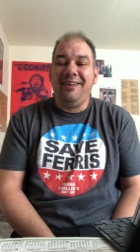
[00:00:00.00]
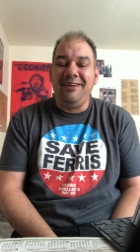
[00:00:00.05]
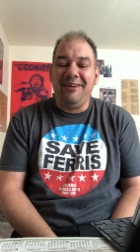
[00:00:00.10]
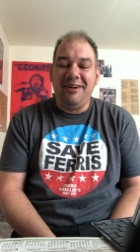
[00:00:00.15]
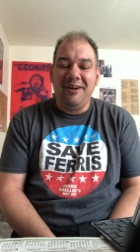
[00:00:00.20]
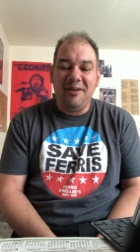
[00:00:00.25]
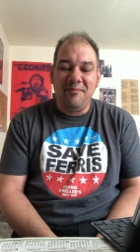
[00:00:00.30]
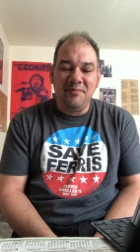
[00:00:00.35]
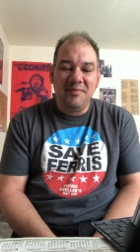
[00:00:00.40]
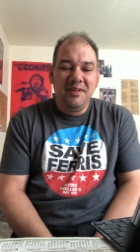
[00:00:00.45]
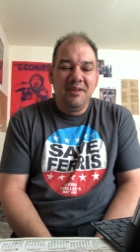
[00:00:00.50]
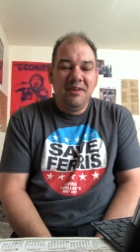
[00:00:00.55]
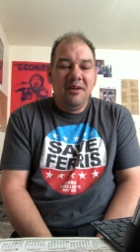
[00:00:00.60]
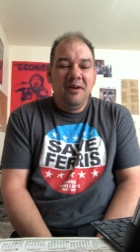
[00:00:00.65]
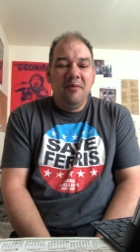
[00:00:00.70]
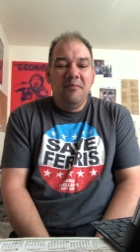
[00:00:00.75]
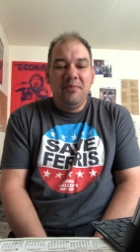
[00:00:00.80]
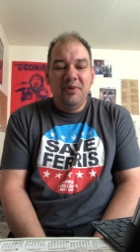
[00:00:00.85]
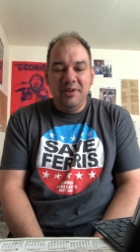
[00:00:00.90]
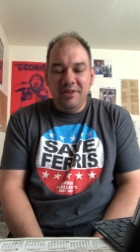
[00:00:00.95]
um,
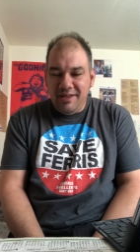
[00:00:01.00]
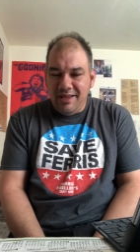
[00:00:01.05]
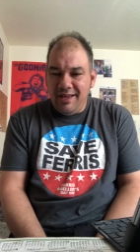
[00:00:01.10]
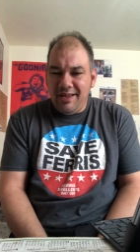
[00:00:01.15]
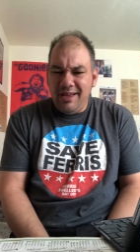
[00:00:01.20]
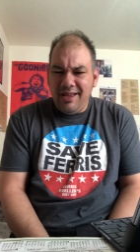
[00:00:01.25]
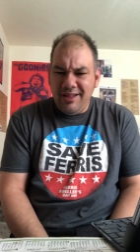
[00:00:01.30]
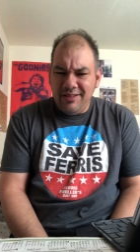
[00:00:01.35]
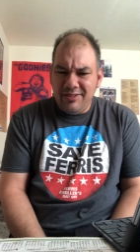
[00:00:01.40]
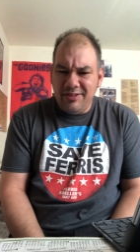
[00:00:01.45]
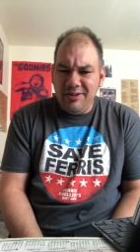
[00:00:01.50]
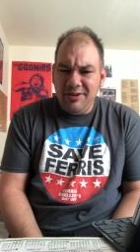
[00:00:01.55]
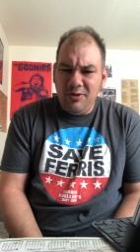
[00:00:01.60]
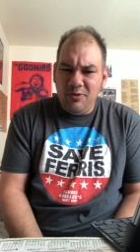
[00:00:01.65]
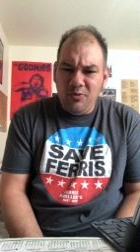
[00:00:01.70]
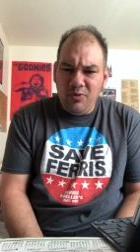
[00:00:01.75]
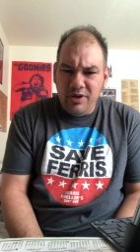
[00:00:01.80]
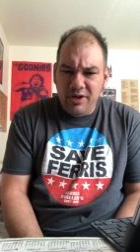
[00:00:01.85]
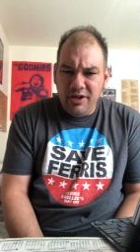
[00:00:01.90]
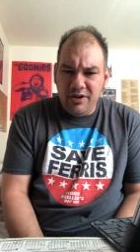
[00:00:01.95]
but yeah, Anthony
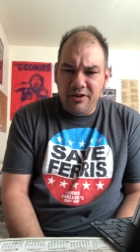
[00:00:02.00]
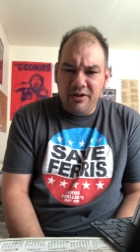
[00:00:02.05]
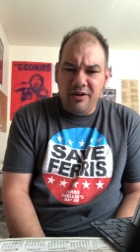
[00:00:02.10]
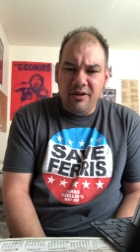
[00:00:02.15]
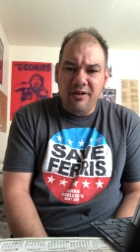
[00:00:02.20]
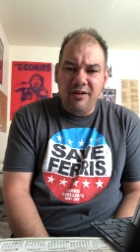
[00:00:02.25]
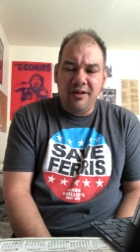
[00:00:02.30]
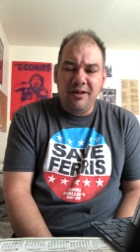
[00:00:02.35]
Weiner.